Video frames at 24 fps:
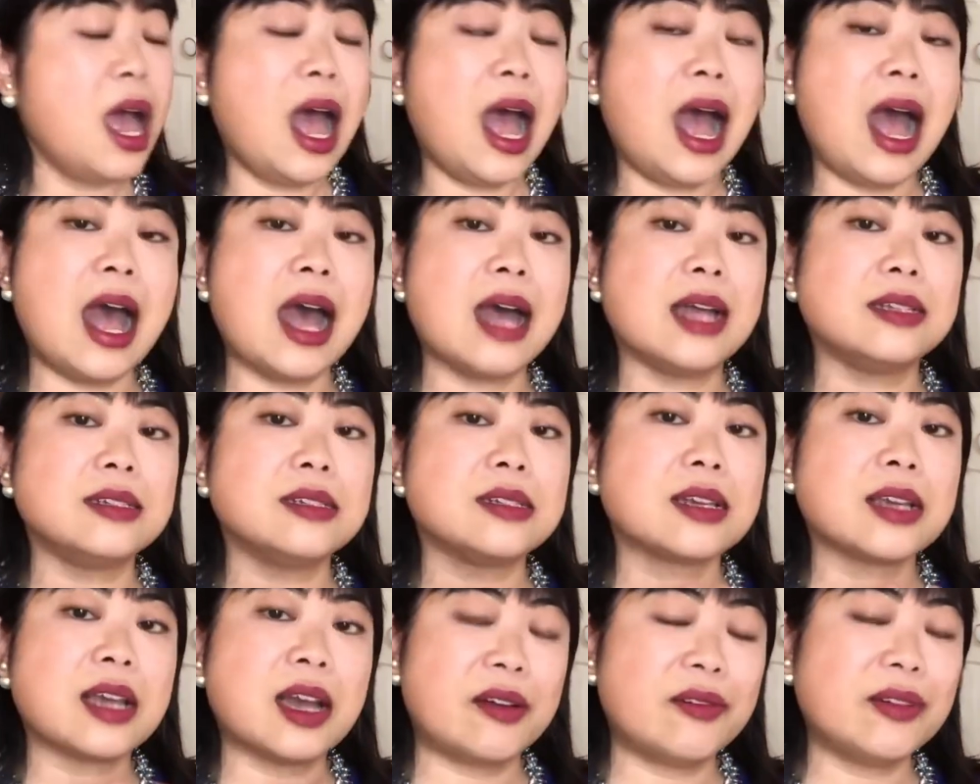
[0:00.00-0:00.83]
And
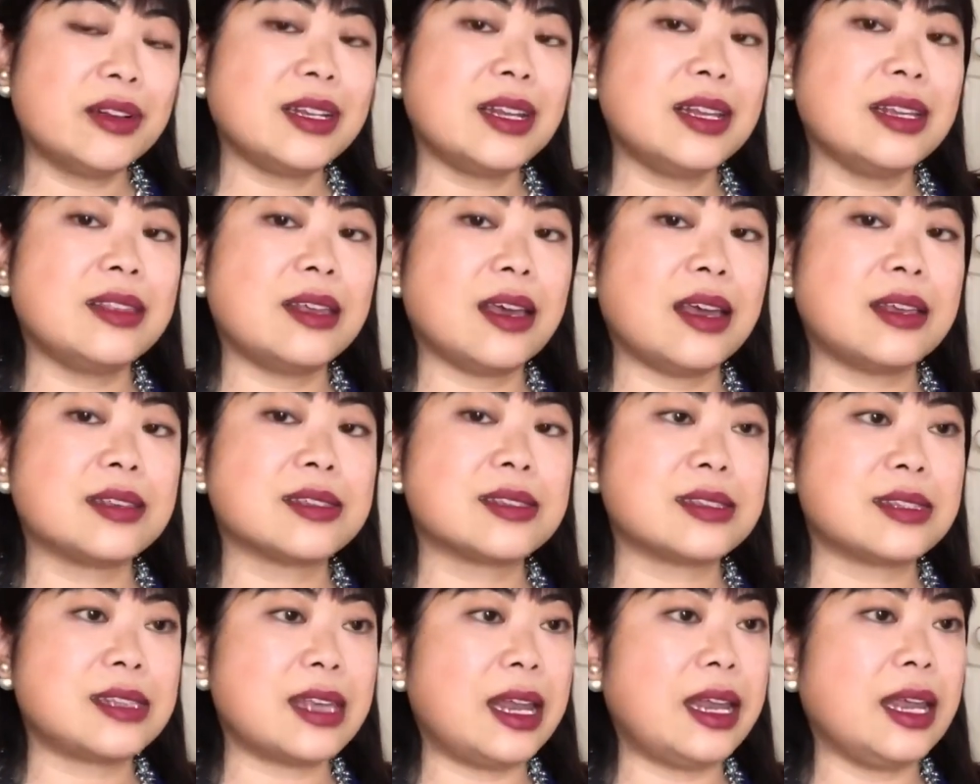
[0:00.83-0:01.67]
currently they're
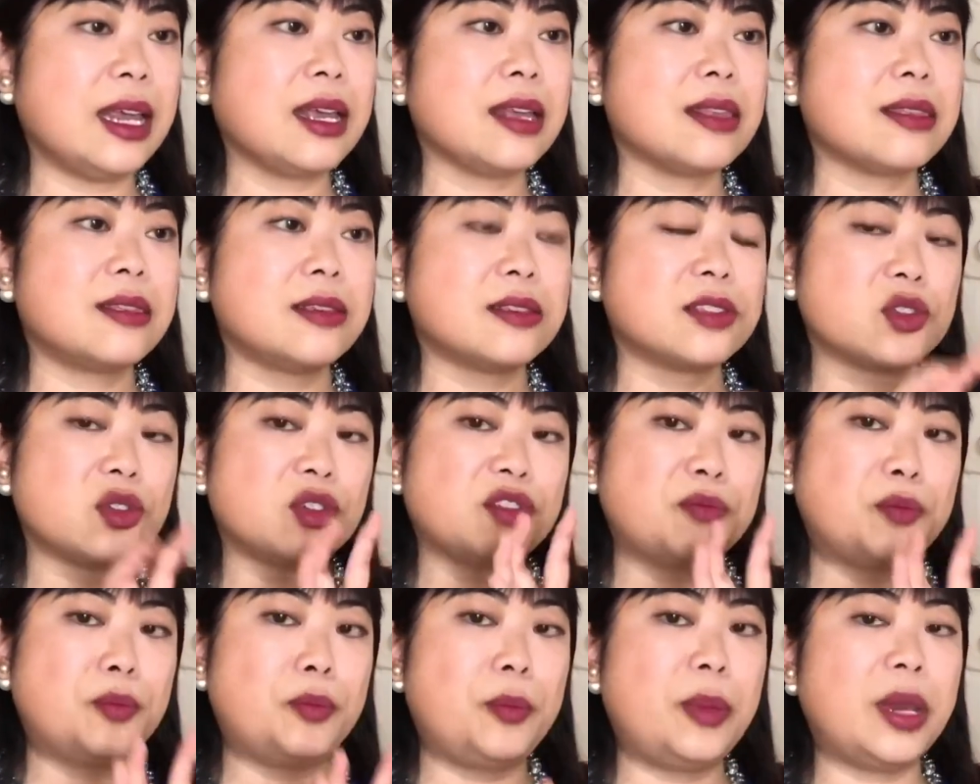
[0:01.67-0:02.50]
selling the sort of
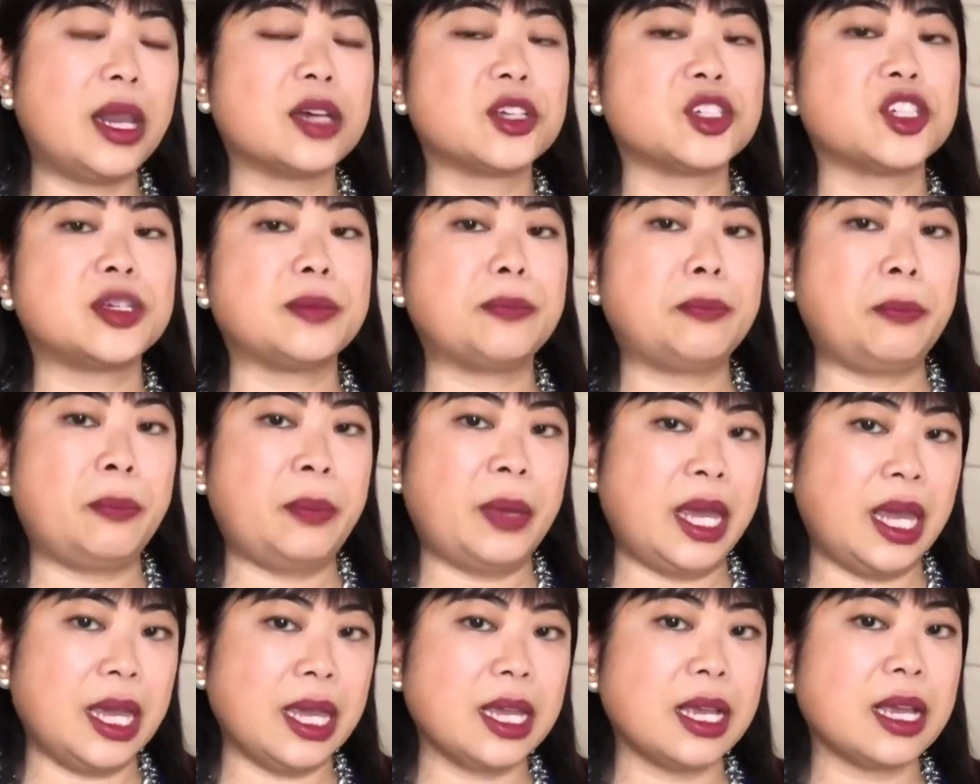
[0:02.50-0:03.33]
blush
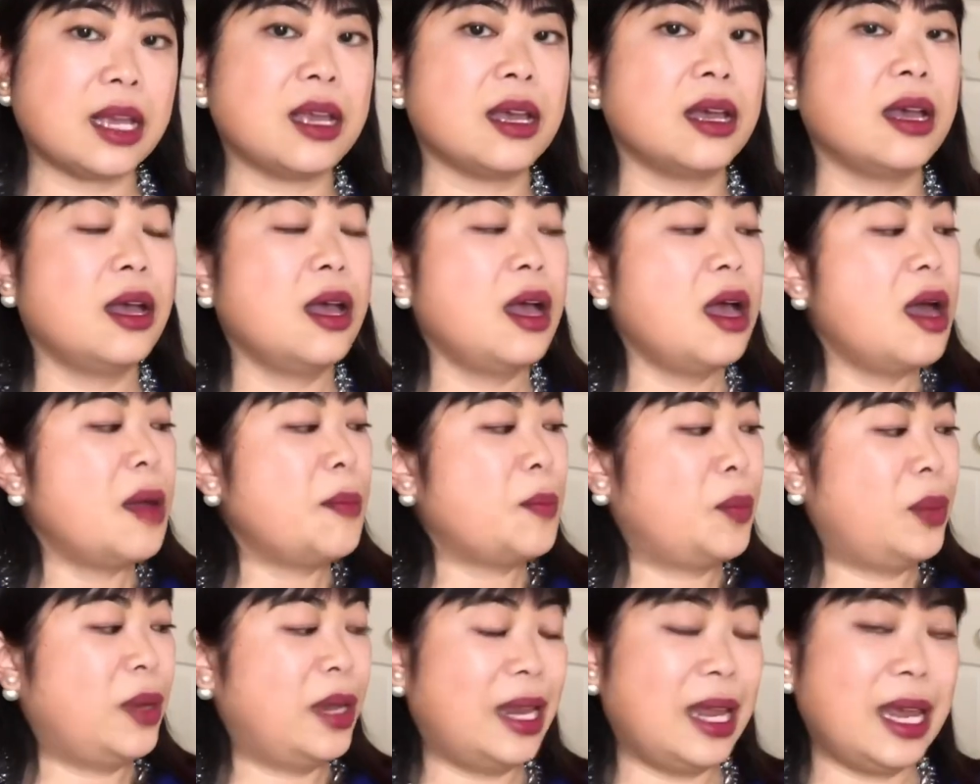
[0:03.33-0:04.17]
pink
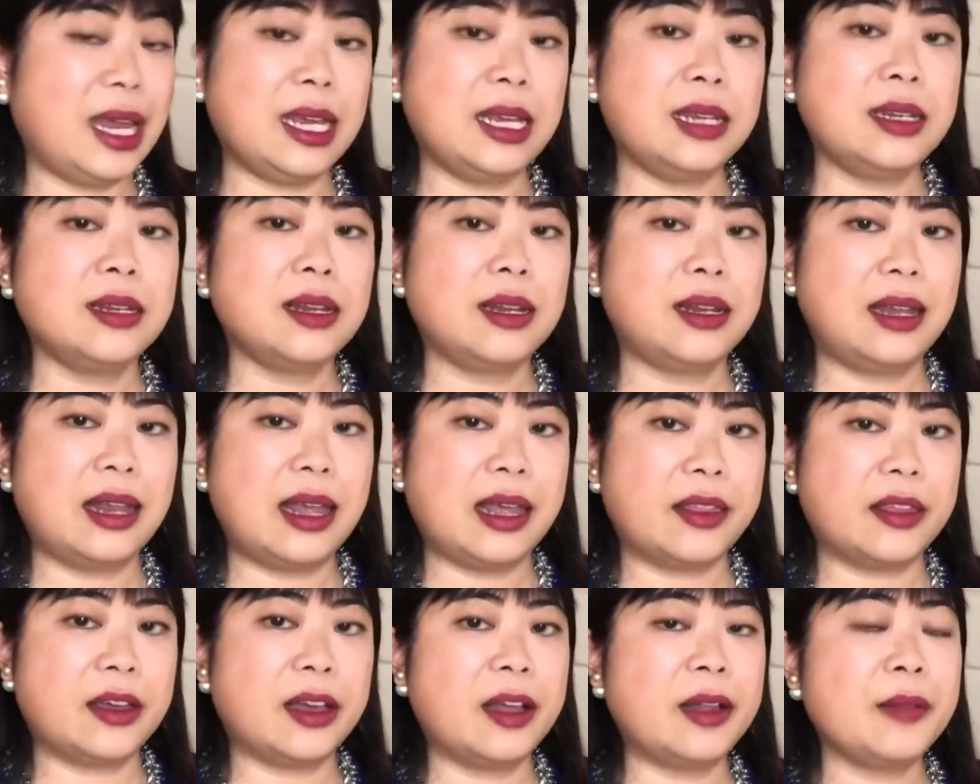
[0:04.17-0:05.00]
plain
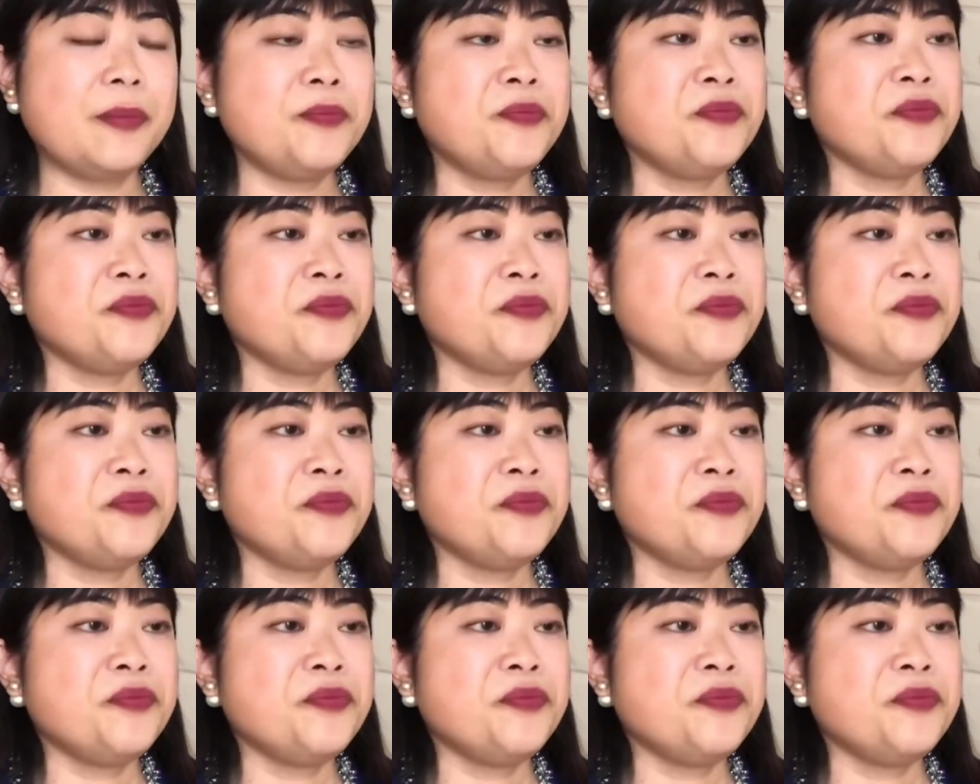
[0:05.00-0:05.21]
leather.